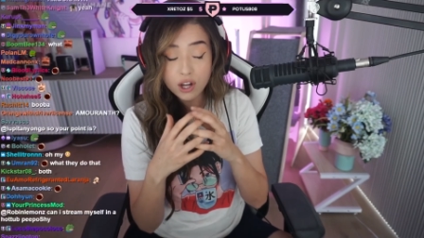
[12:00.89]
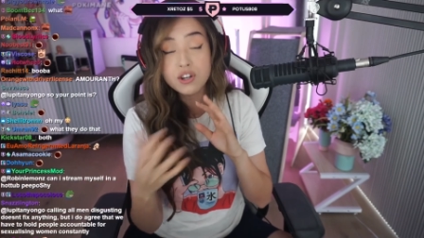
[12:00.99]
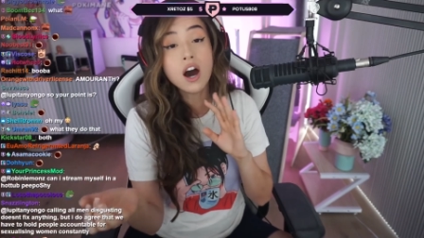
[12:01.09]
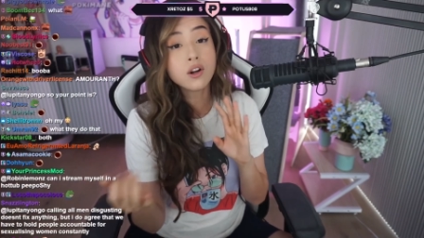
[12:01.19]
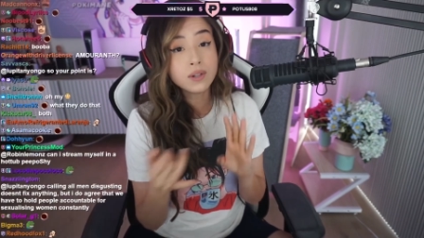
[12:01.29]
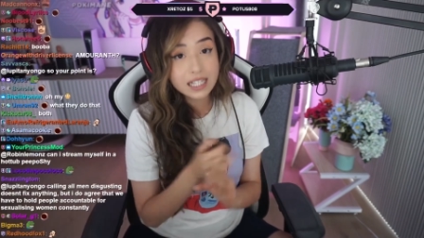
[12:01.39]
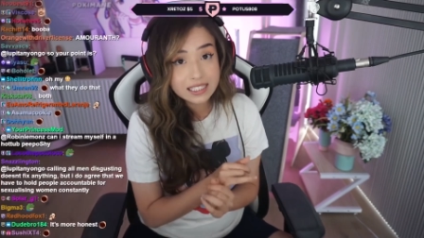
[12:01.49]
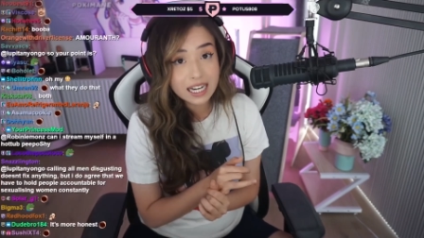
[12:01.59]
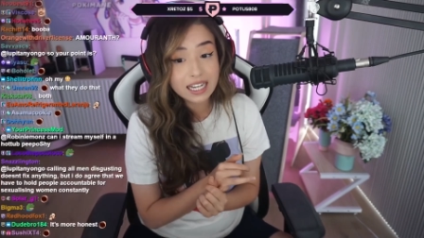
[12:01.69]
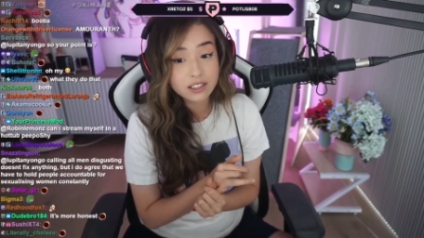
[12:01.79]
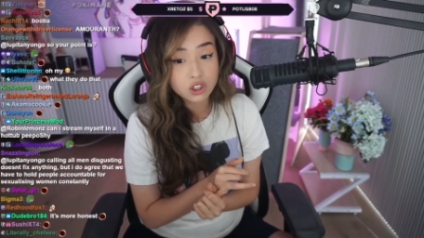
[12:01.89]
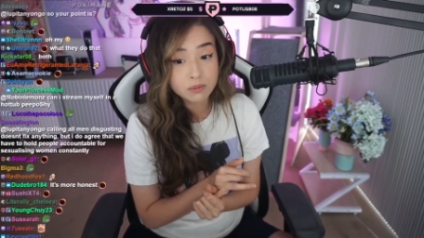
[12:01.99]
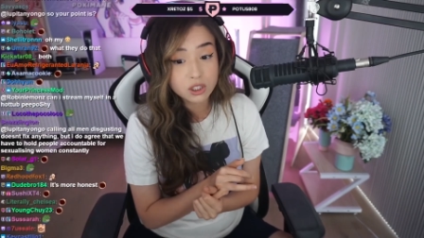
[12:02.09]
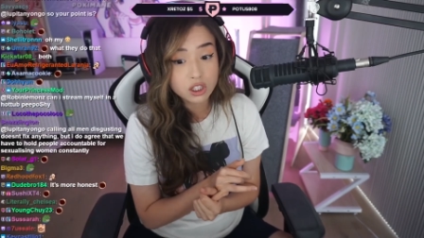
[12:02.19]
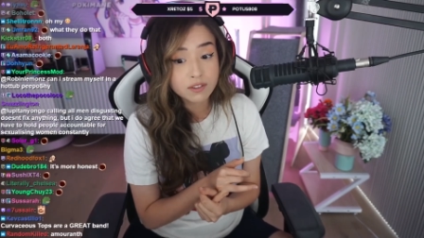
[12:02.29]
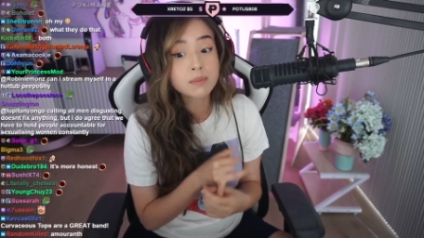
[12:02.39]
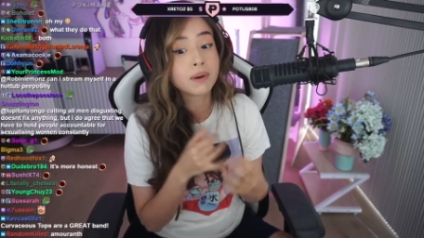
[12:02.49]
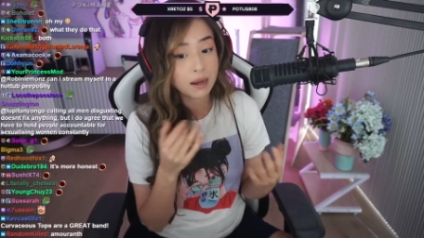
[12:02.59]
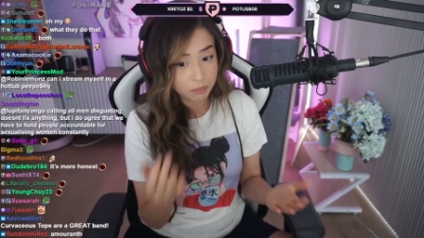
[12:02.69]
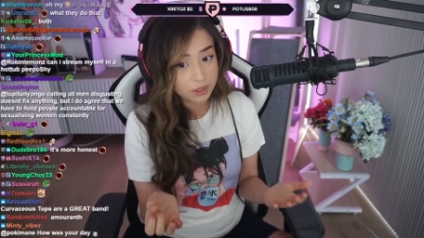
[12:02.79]
not only is that against terms of service,
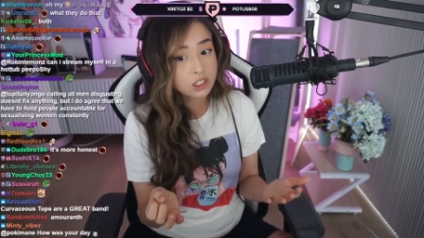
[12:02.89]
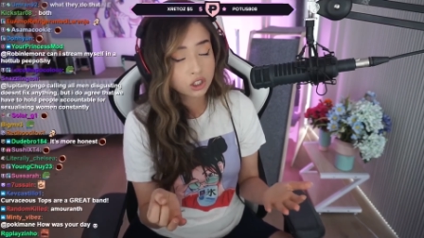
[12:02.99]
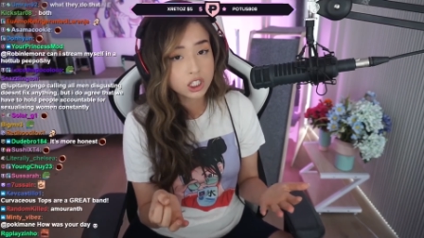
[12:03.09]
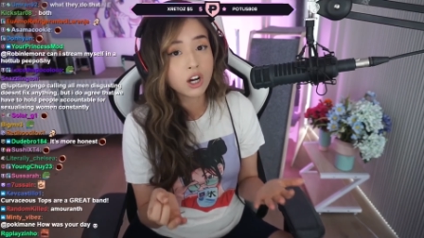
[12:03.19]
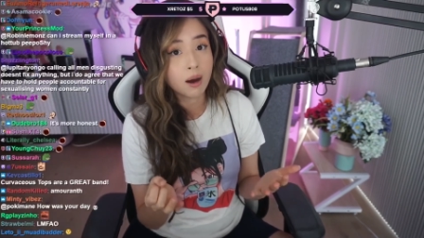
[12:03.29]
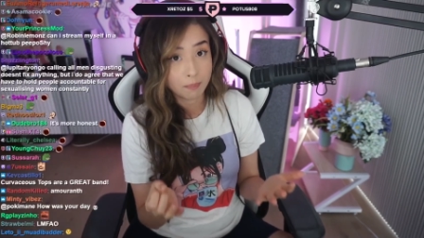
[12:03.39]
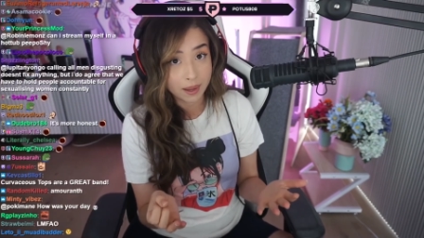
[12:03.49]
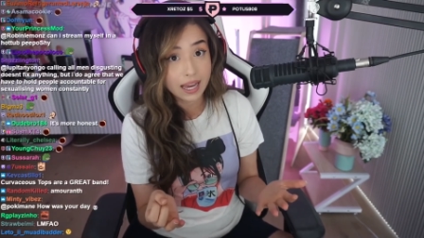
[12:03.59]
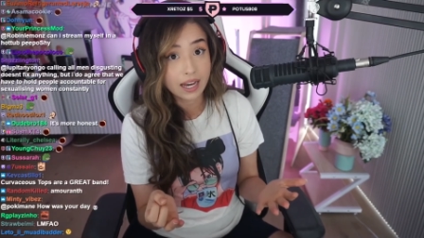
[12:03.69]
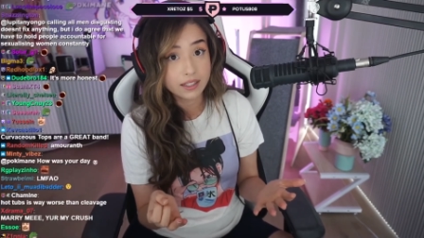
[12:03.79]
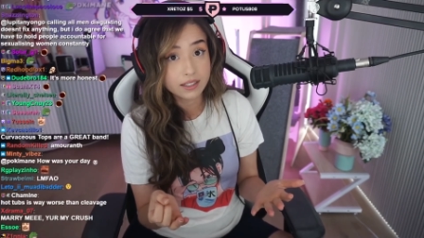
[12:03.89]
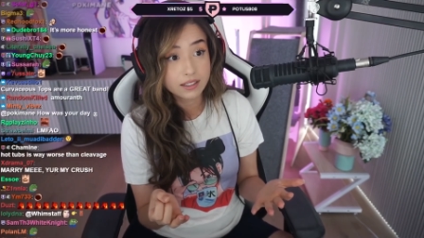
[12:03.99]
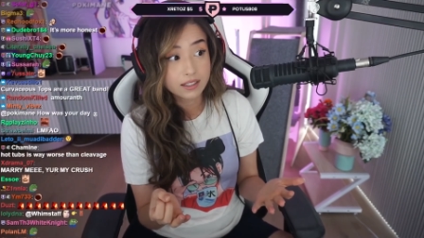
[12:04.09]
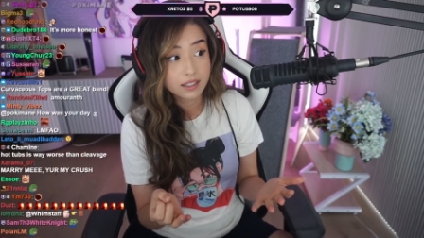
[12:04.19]
but I'm pretty sure she got banned.